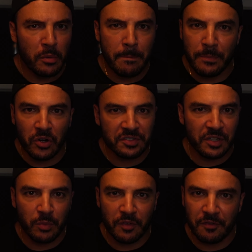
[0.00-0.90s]

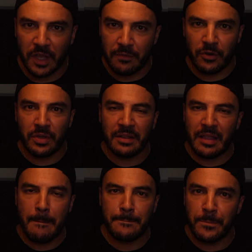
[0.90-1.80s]
Bursting with flavor, you get
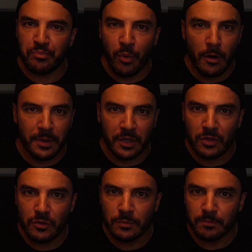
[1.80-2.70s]
that
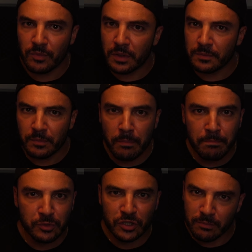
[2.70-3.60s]
barbecue,
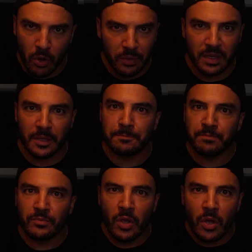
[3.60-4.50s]
smoky,
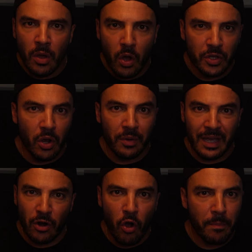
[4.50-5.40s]
you know,
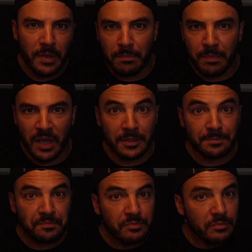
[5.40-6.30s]
again, open pit
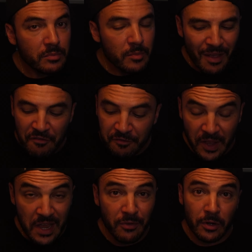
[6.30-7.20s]

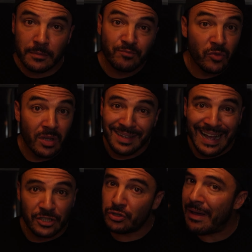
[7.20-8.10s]
flavor.
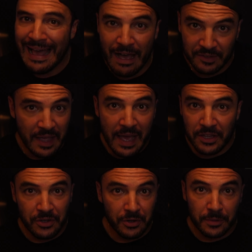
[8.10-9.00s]
Guys, you have to hang
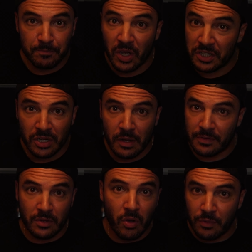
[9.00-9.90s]
your Dutch
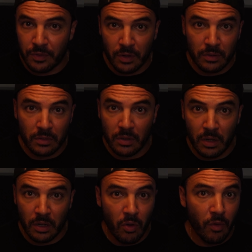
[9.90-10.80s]
oven over
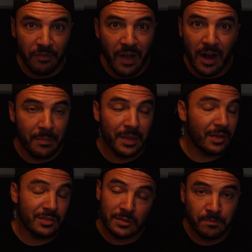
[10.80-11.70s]
a coal fire,
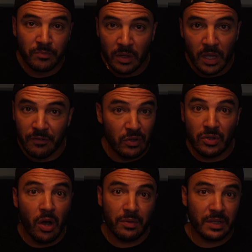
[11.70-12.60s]
because if you
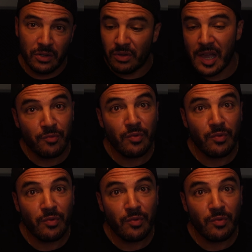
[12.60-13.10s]
don't, then you can't